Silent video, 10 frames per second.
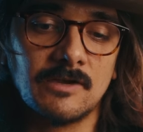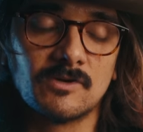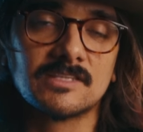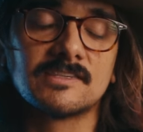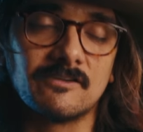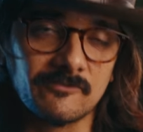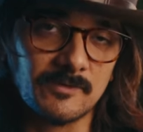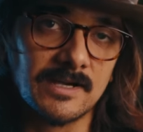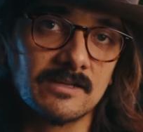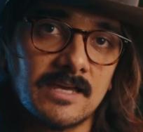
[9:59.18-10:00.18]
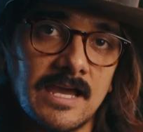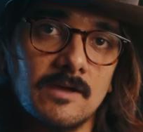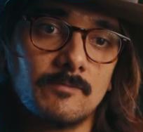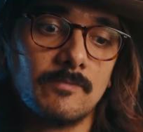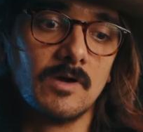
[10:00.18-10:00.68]
I was self-aware
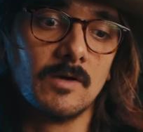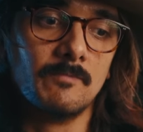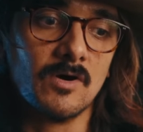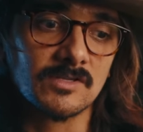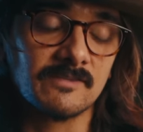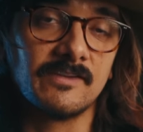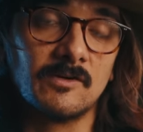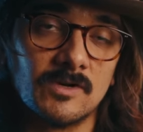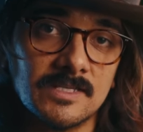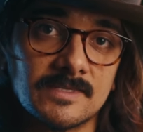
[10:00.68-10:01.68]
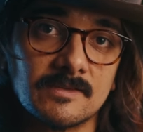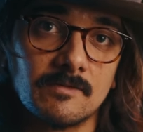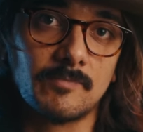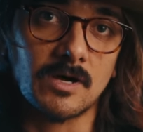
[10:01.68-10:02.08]
that most of it was